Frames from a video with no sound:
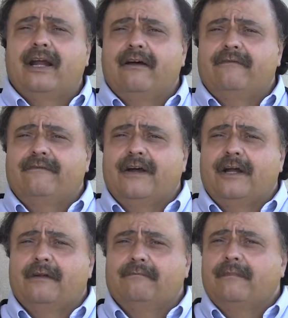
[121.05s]
of uh,
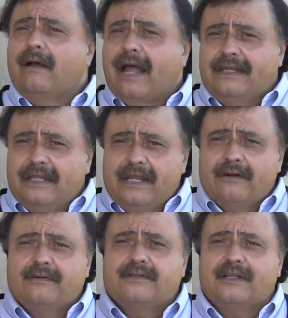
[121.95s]

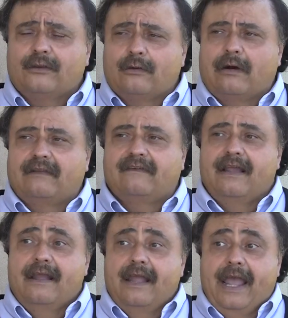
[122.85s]
ideas and thoughts.
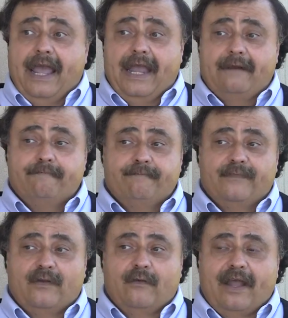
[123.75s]
And
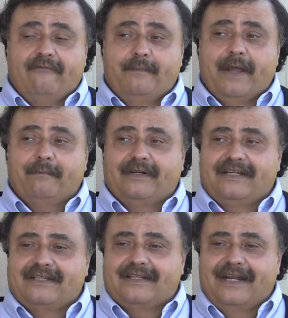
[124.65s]
I remember
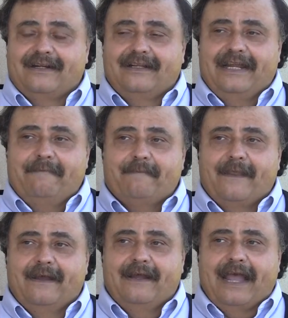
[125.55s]
distinctly
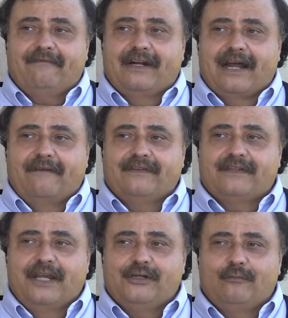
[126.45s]
uh, having a
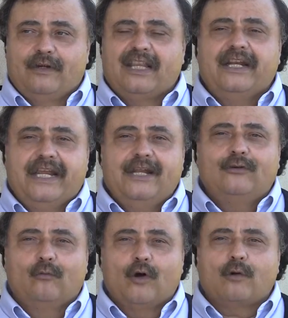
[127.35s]
conversation with the need
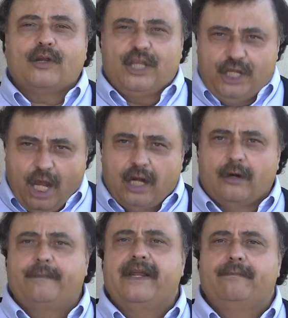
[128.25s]
to work with the
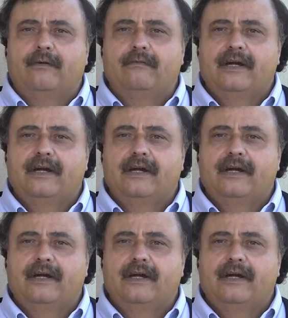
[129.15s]
younger people,